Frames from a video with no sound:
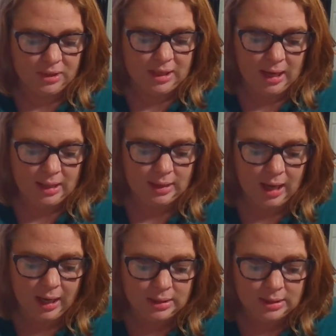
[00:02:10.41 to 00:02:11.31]
Day and
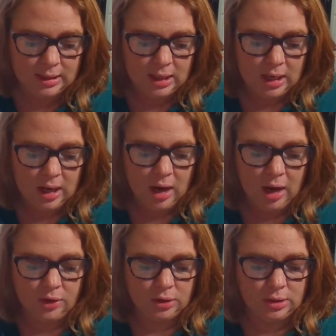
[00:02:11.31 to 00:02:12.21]
night
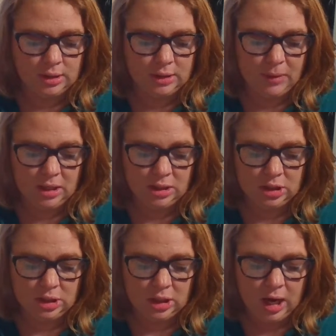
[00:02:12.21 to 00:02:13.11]
utters
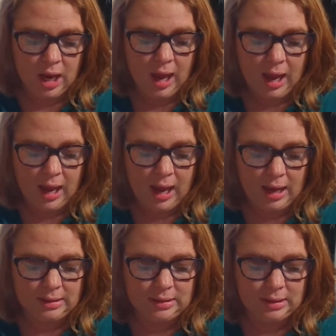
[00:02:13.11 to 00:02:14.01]
speech,
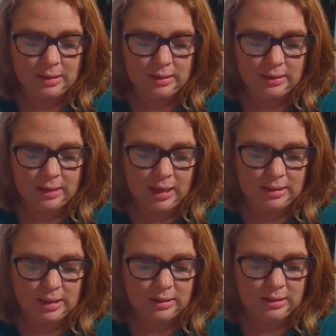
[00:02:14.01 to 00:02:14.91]
and
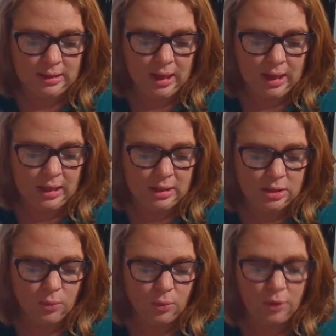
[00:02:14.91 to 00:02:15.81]
night unto
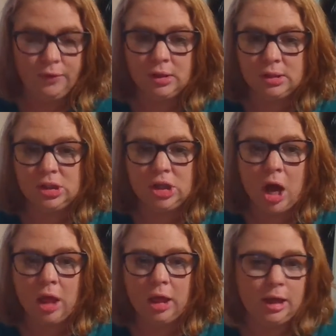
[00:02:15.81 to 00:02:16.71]
night reveals
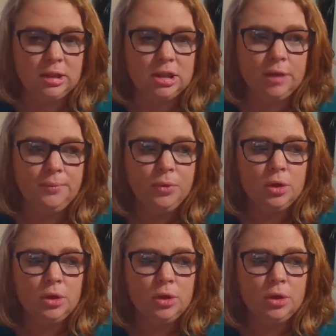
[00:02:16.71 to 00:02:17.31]
knowledge."